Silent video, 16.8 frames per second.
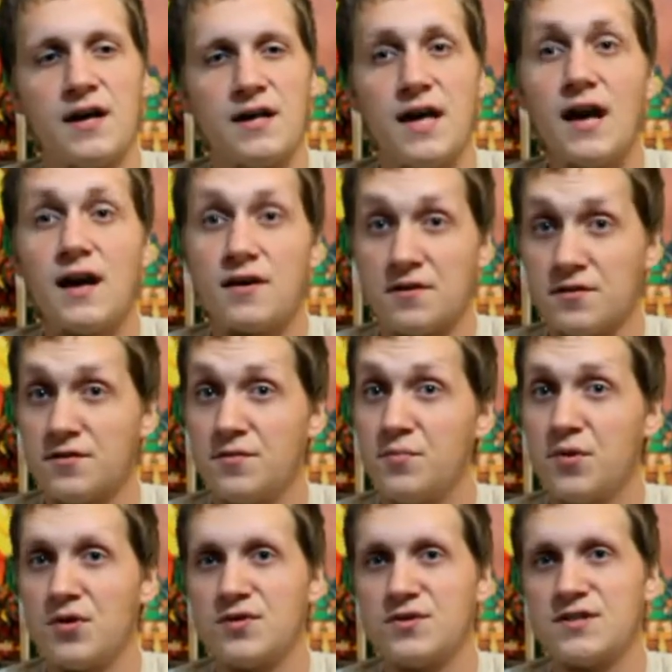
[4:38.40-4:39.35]
yeah,
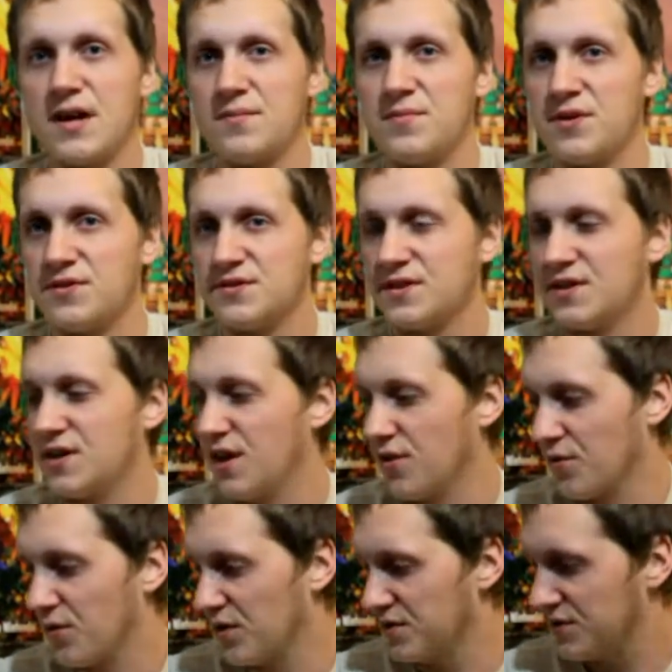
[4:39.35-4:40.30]
Prototype. There's
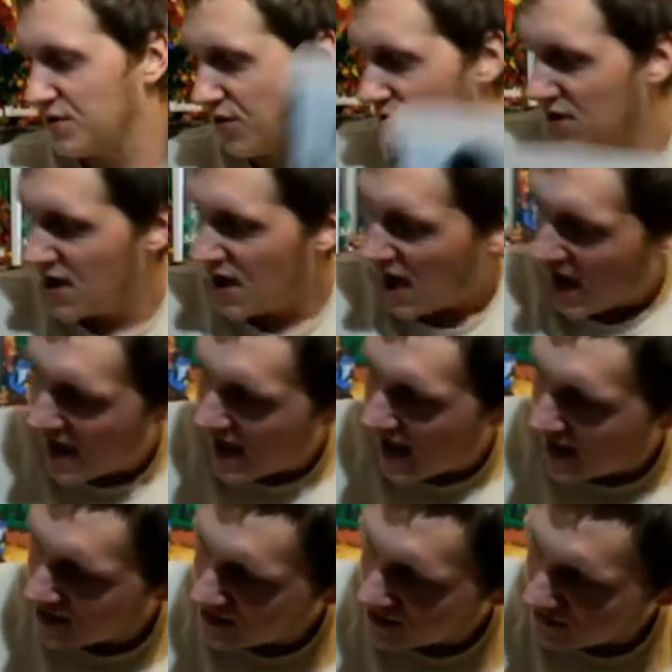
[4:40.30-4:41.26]
another one. So I
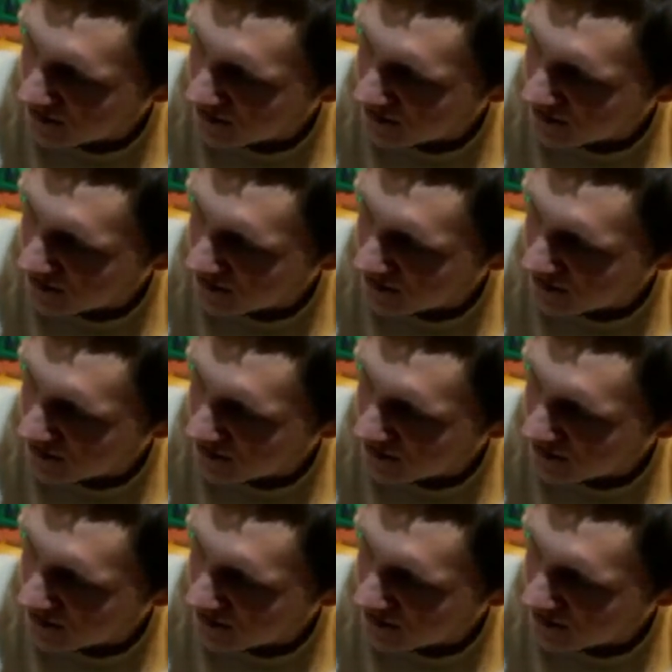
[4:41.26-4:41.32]
added